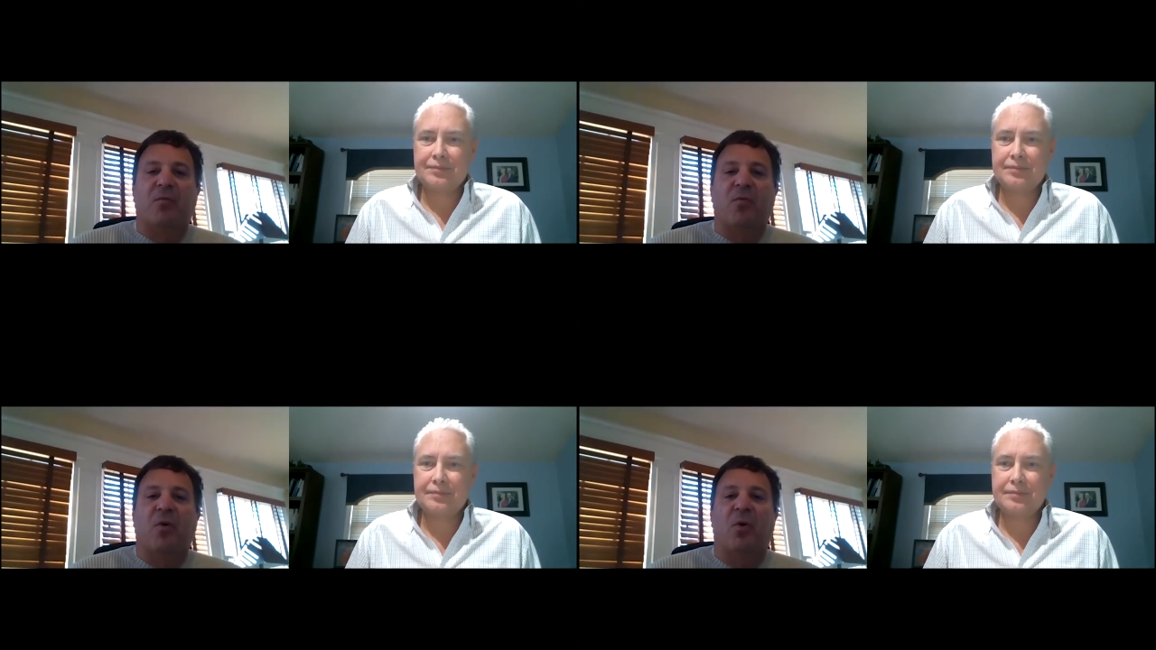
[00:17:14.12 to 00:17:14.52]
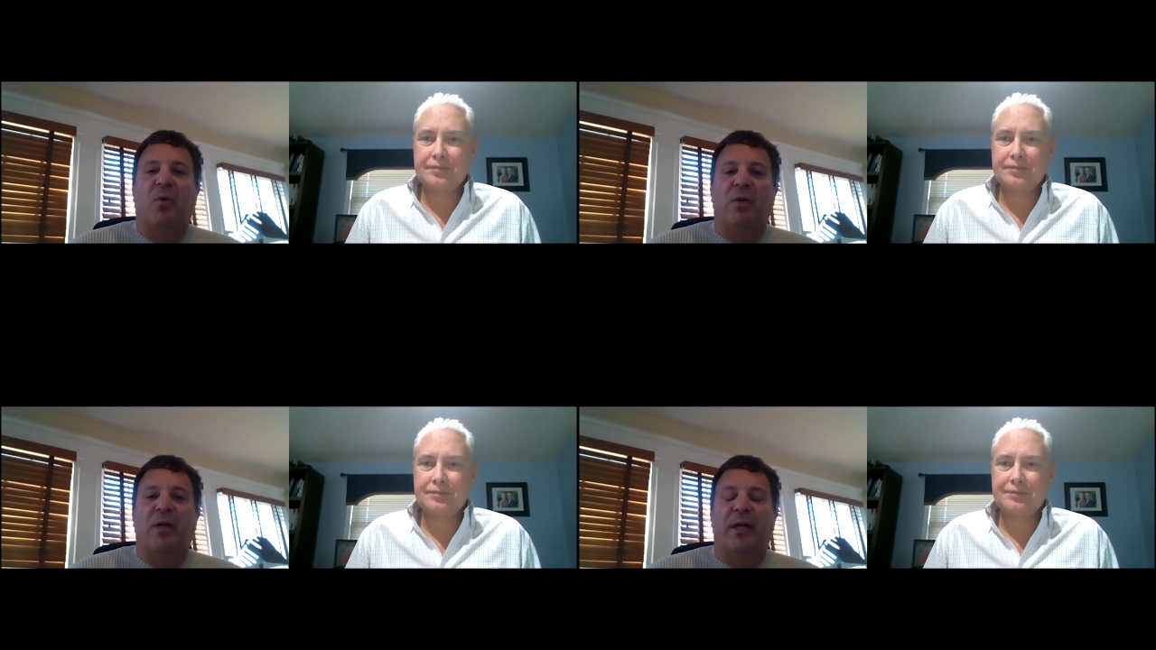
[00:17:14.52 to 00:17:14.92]
Speaker 1: role
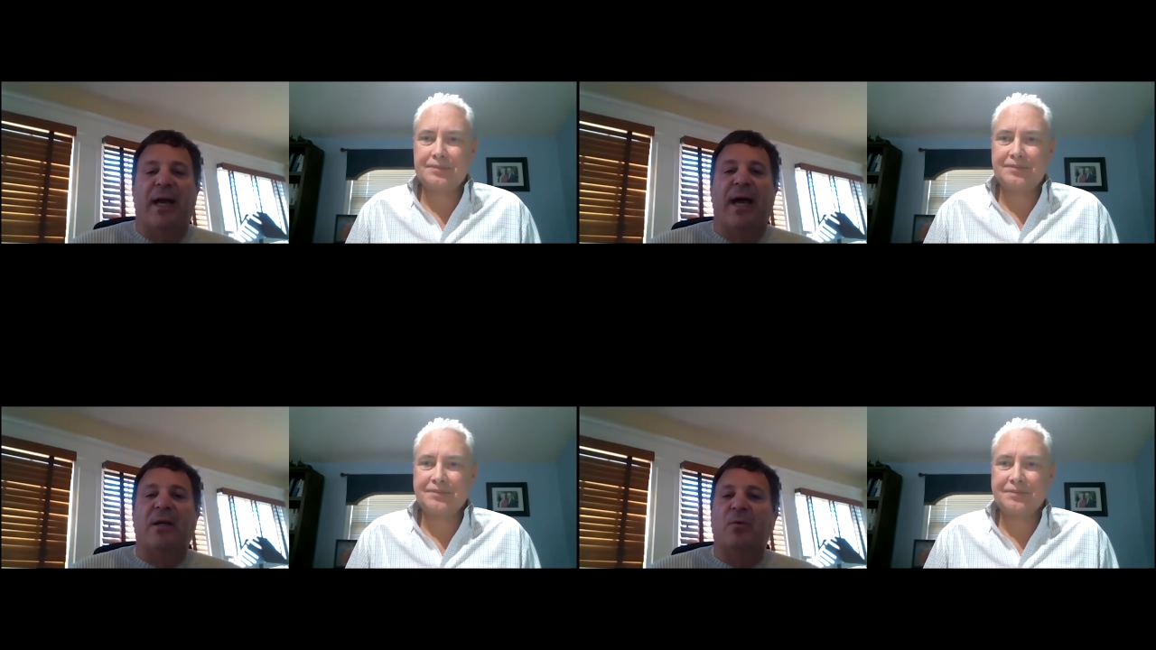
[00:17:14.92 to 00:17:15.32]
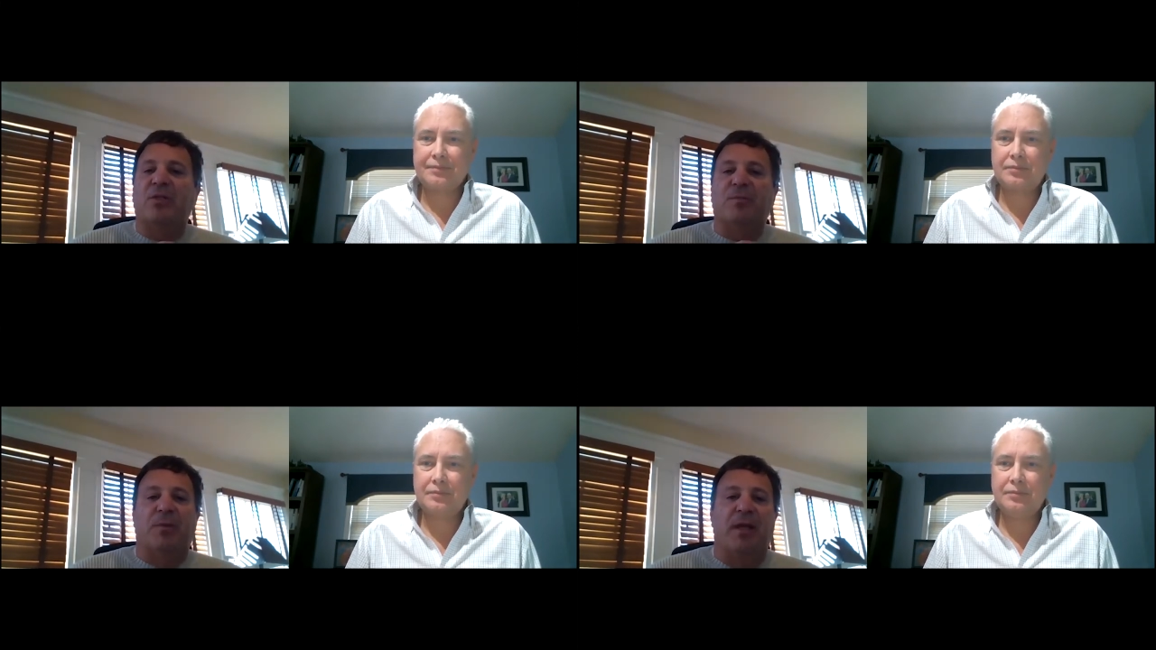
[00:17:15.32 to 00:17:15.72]
in how to
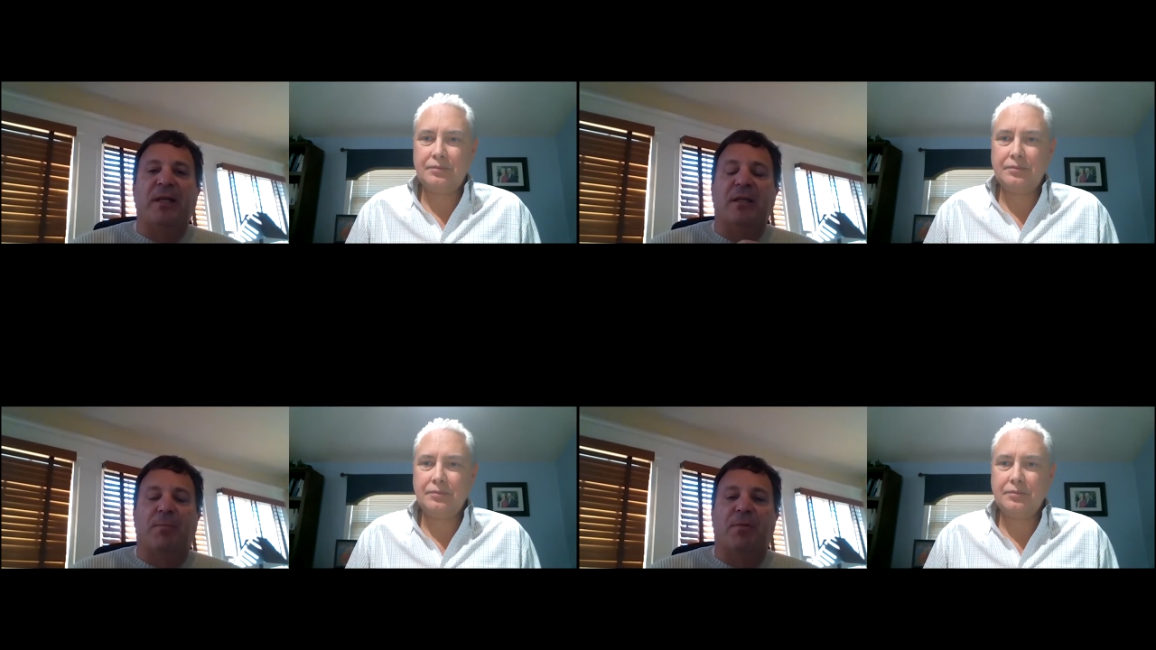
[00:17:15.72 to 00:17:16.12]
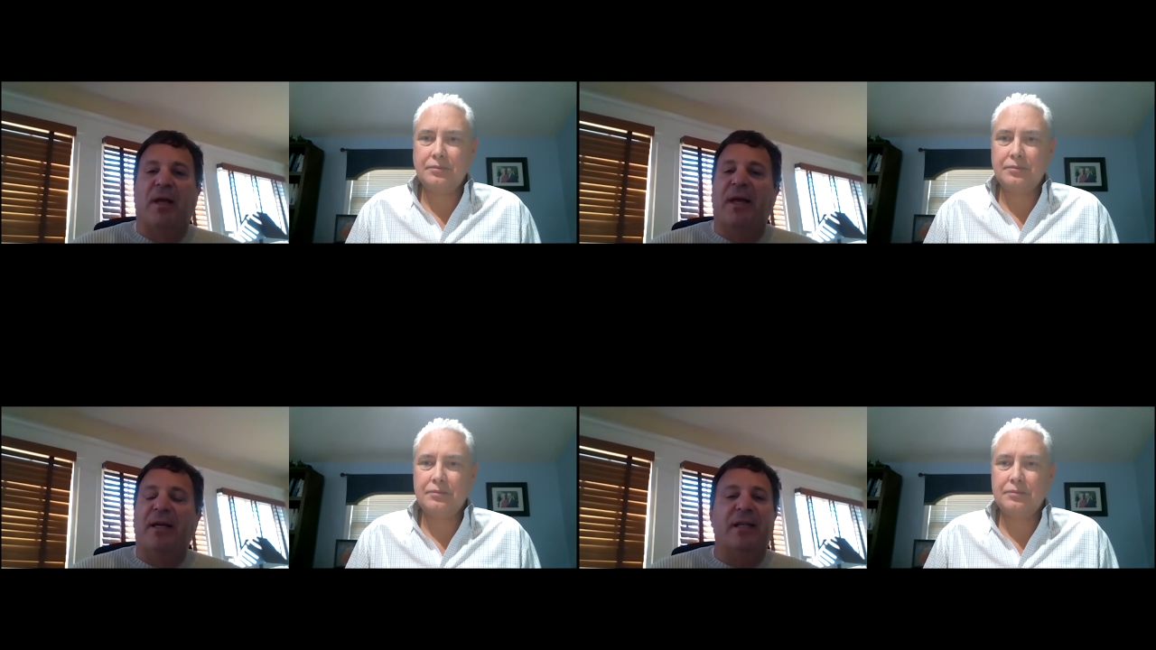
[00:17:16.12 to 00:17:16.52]
explain the plan,
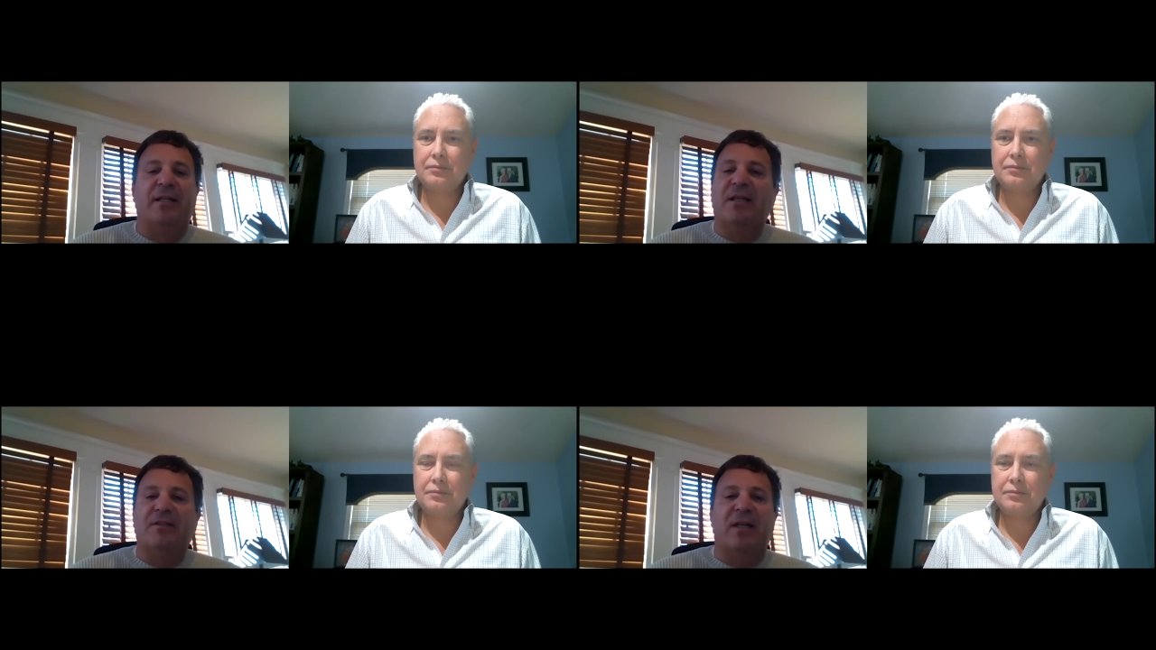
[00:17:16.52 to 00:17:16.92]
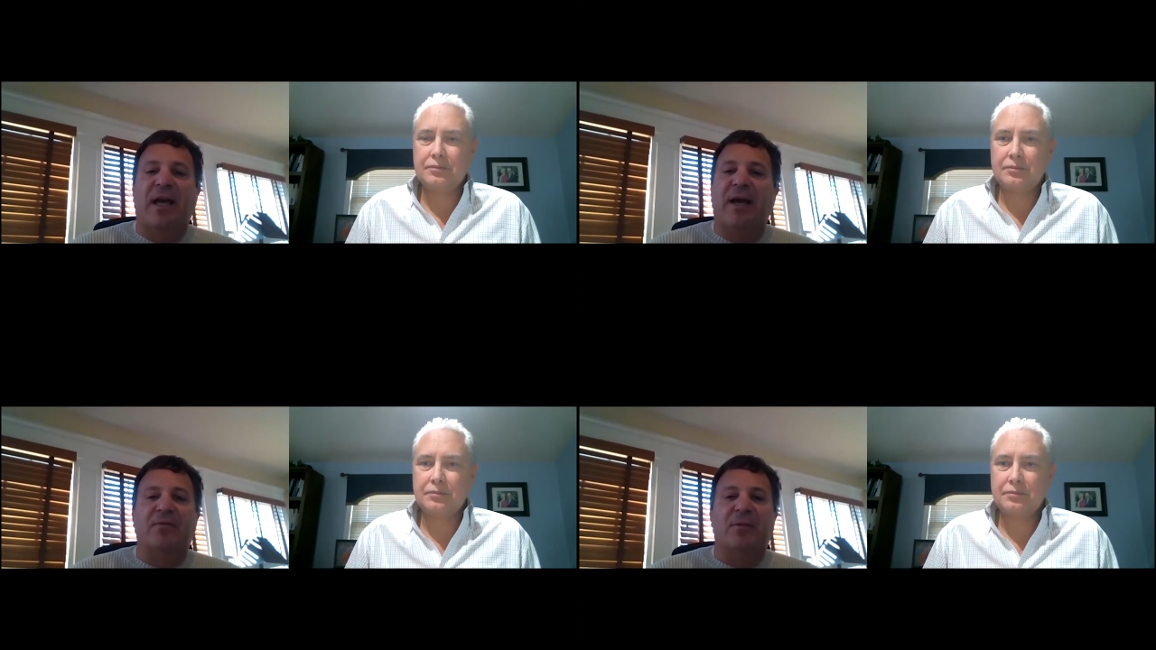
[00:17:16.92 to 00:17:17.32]
and it doesn't
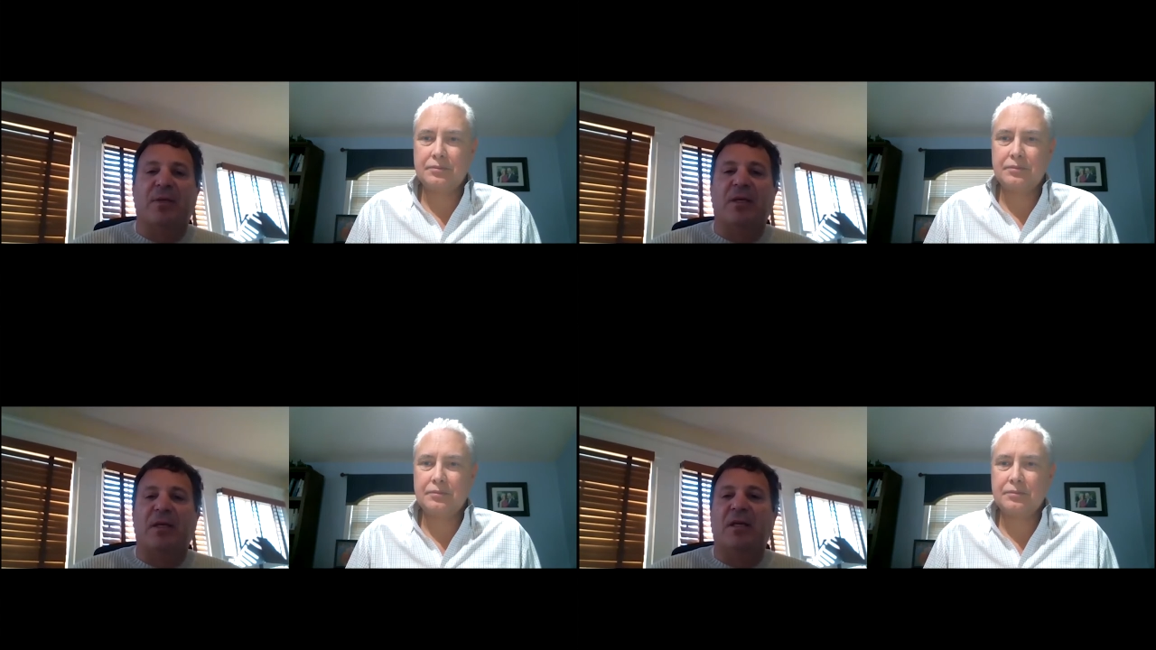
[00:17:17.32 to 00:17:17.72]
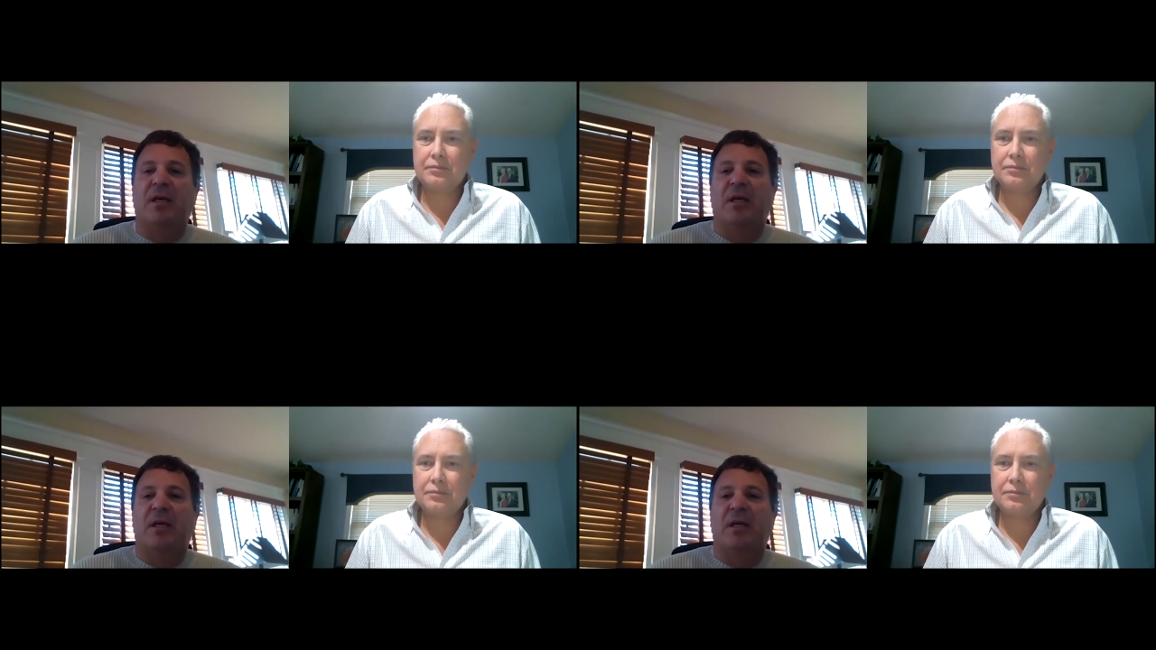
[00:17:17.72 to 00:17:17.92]
have to be,